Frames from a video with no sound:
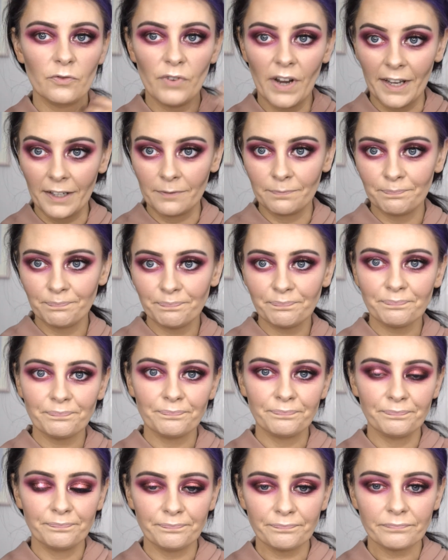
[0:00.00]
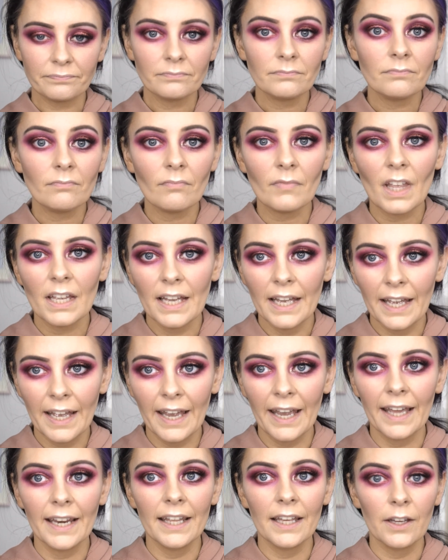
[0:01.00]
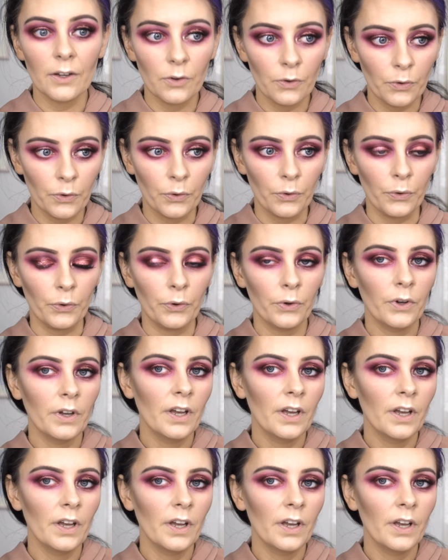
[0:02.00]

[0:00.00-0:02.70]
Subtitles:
Right, anywho,